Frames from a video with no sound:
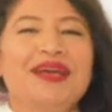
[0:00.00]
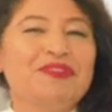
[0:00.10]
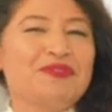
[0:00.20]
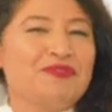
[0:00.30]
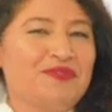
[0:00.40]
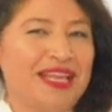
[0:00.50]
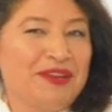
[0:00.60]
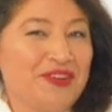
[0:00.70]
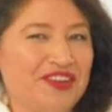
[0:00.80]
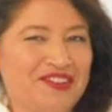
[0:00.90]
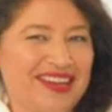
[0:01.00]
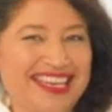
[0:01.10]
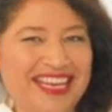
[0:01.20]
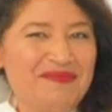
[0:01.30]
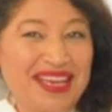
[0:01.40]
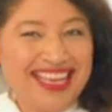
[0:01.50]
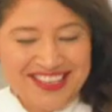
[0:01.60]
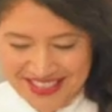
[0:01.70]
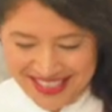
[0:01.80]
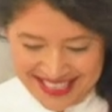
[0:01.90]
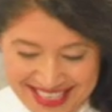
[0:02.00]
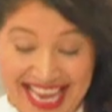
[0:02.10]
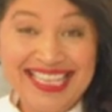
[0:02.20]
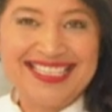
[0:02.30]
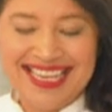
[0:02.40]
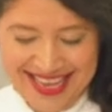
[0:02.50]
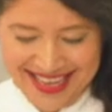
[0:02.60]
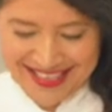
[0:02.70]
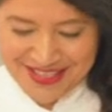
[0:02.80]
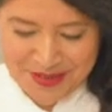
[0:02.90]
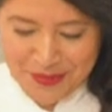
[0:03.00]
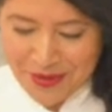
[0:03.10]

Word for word: kind of a flavor right in my kitchen dancing it's so